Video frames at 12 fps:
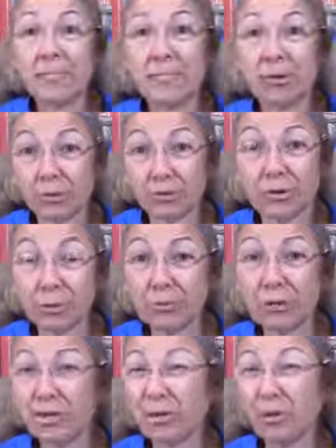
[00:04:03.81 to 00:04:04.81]
those three
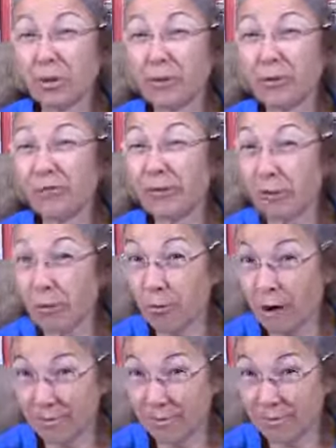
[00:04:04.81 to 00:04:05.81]
weeks going through photo
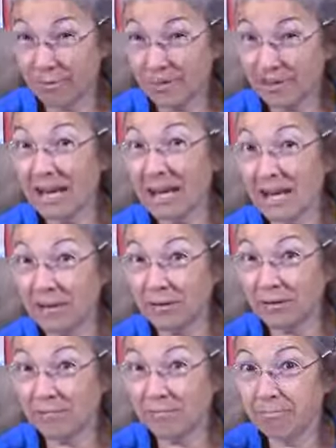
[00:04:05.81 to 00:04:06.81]
albums and